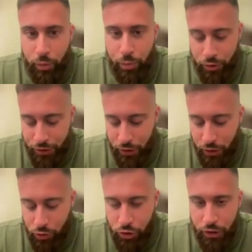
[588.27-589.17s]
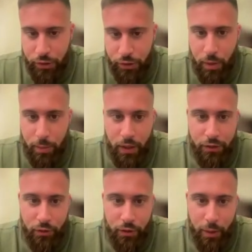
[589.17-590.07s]
persecutions, maybe
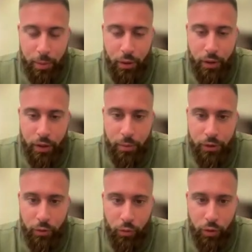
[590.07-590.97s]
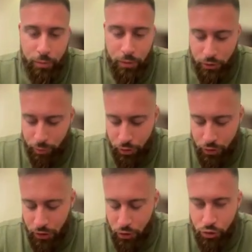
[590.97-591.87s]
not during that period, but there were
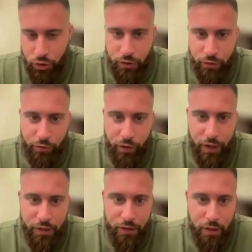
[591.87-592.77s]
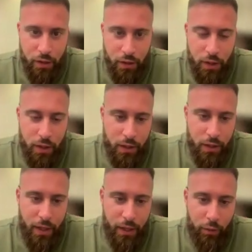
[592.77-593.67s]
persecutions in Fez.
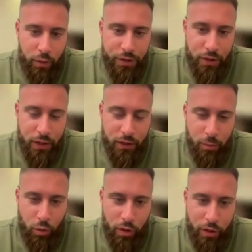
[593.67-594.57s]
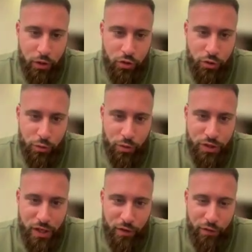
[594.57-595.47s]
Yeah, it wasn't like the Moroccan Jews were
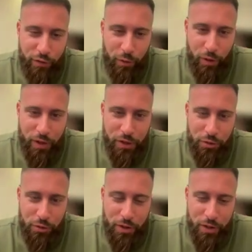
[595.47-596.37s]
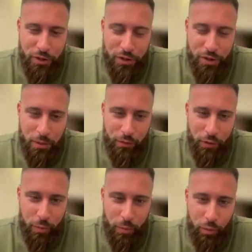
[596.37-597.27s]
safe throughout history. This is something
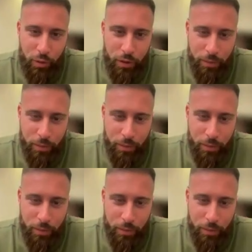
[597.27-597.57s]
very important.